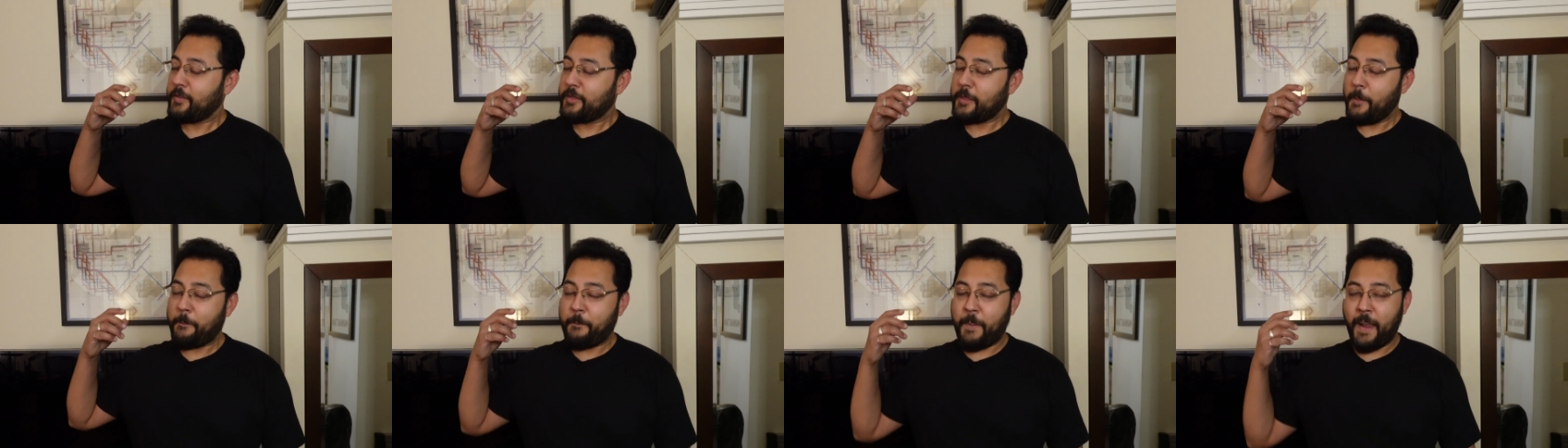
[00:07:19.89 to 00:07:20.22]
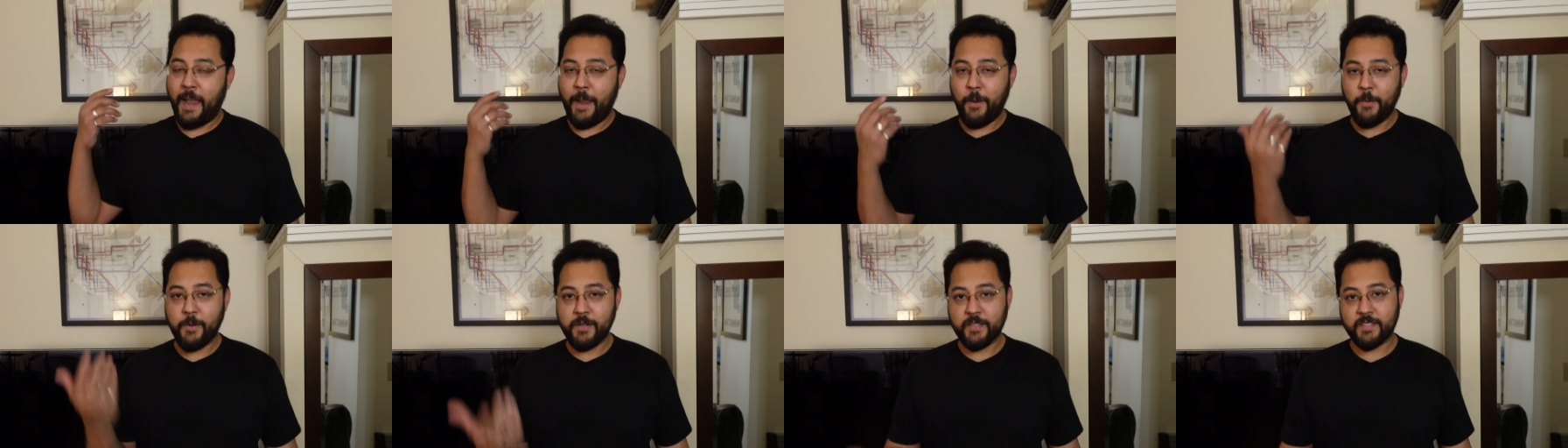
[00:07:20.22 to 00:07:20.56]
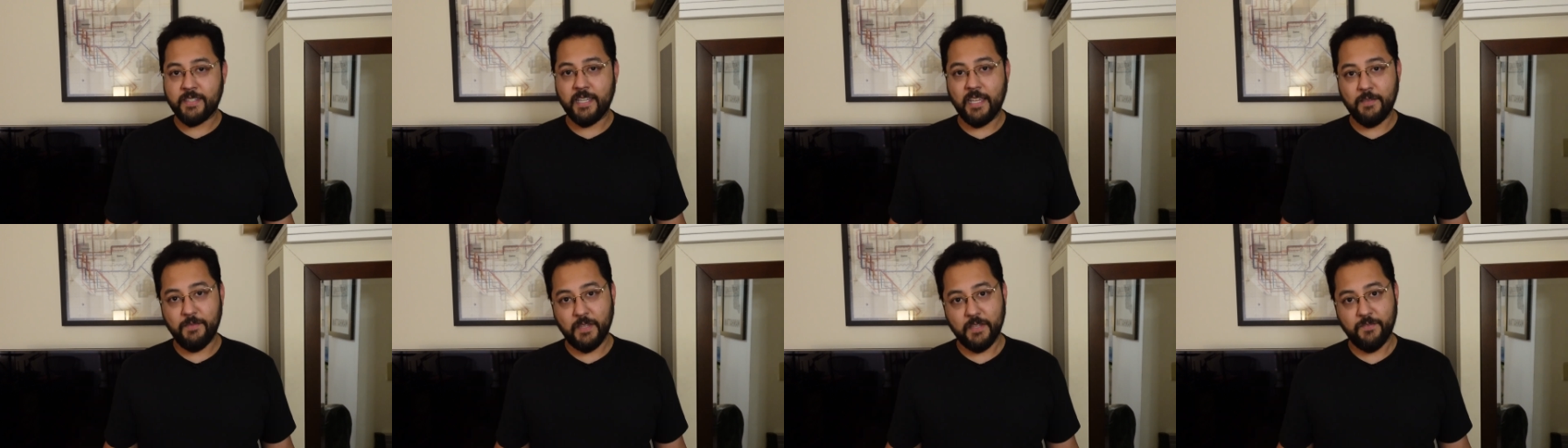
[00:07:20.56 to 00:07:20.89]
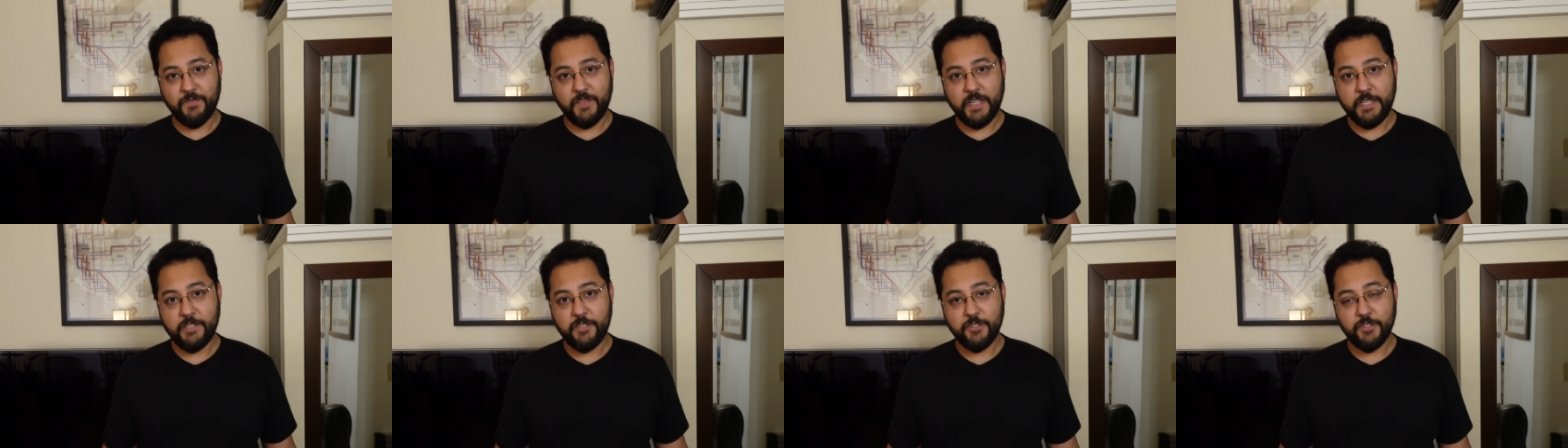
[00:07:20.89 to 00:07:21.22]
the power saving
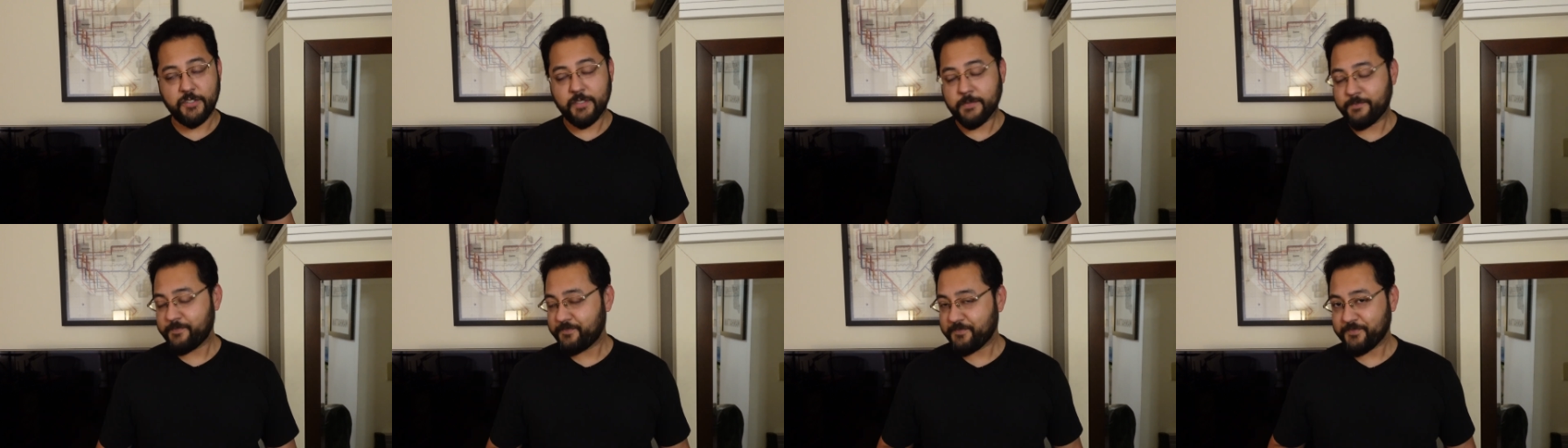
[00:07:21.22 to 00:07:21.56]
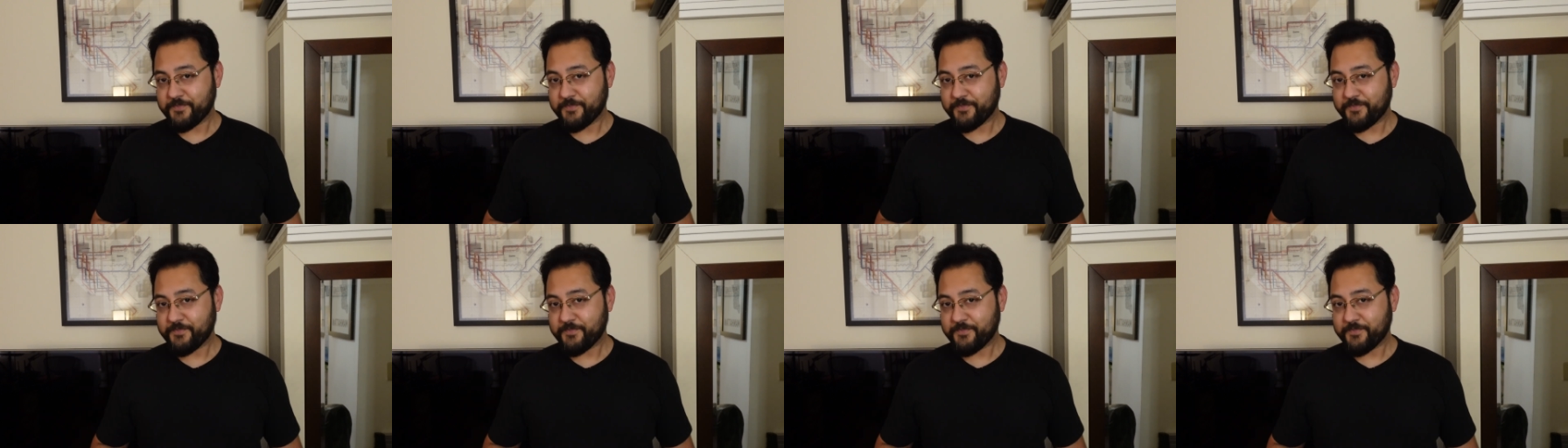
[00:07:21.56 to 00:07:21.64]
features.